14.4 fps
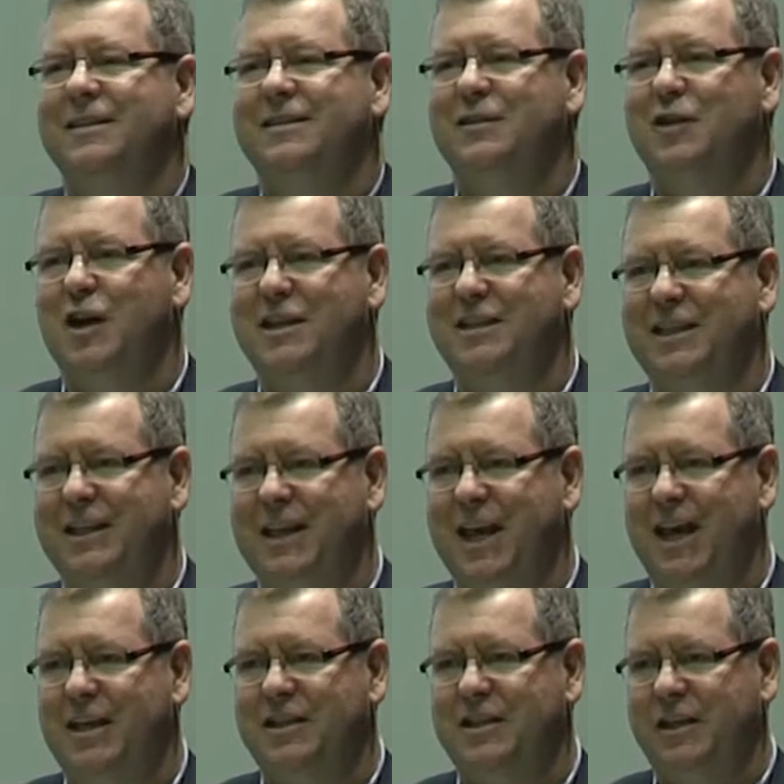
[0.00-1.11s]

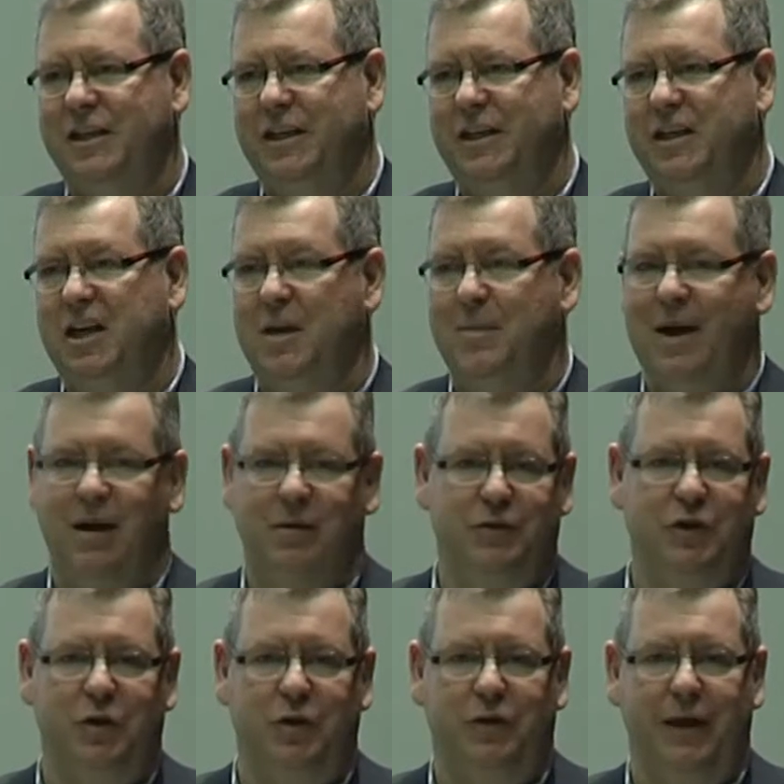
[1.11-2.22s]
1980 and about
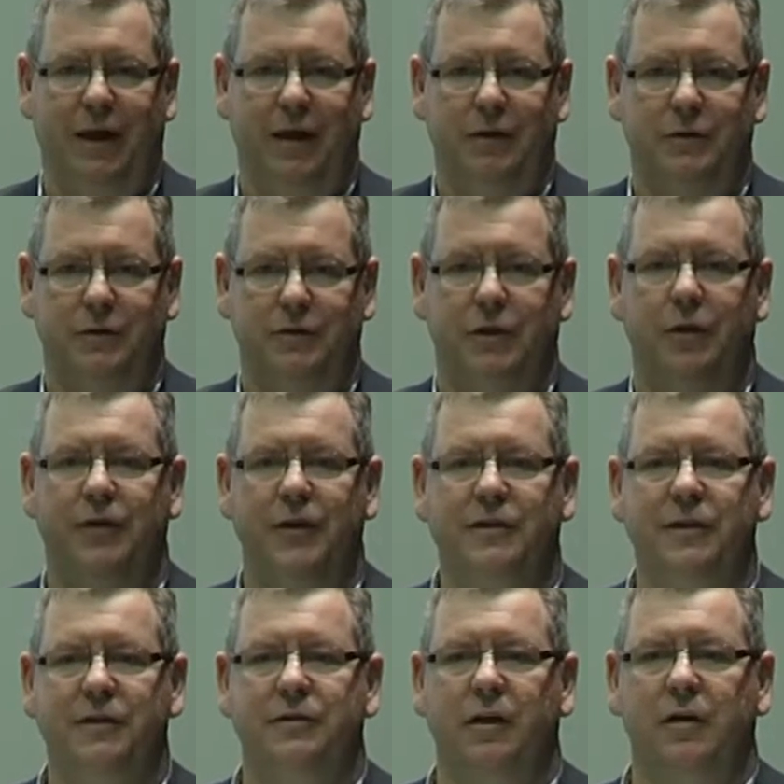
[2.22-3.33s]
2000. So this
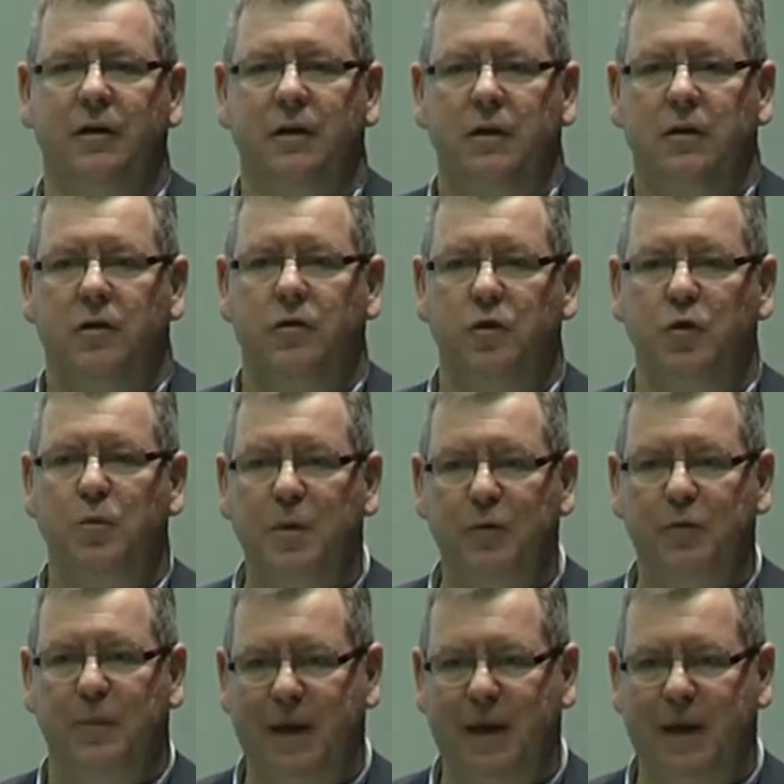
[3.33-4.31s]
is the group of